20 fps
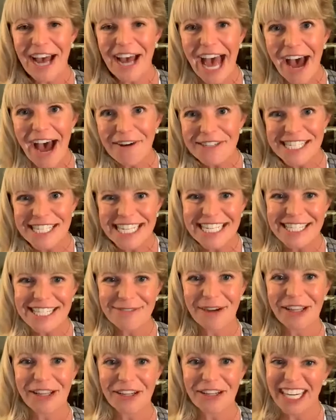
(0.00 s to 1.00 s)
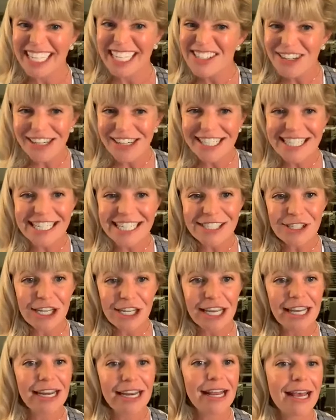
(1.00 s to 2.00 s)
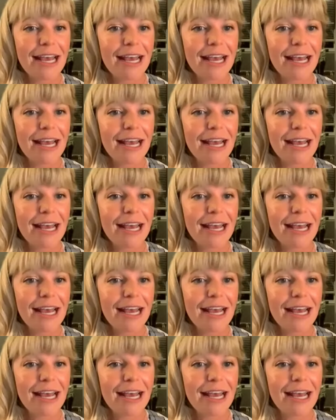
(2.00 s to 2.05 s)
houses while they're in transition.